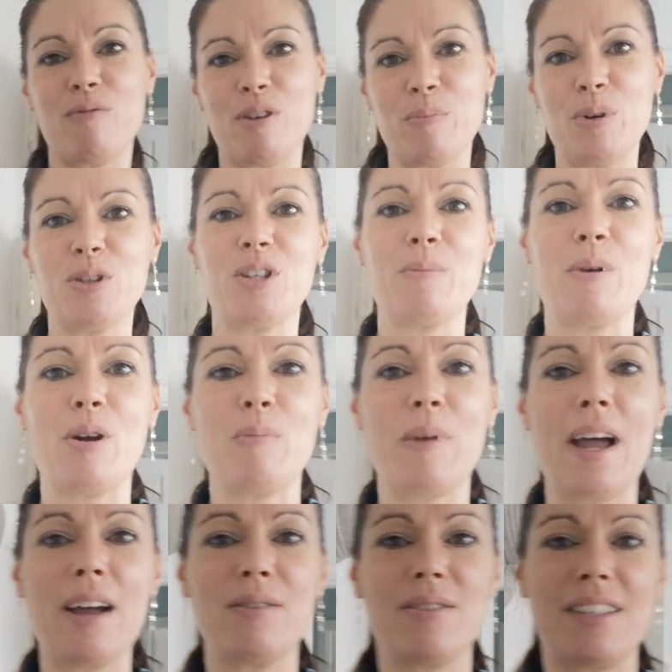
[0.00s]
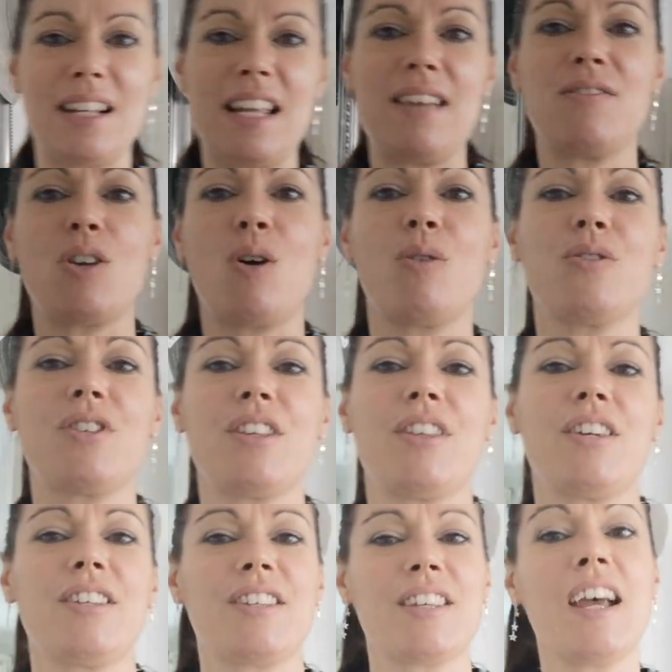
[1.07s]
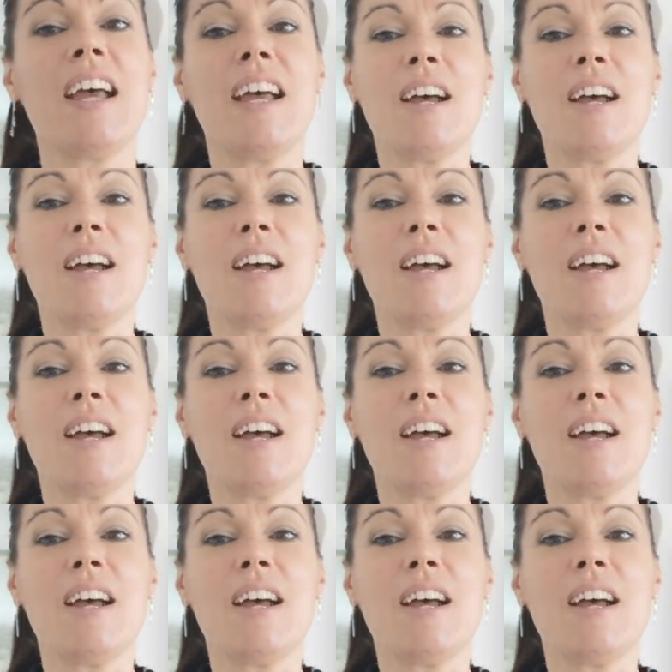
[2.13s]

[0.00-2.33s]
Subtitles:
Over at Pussy Bow blouse sleeves onto this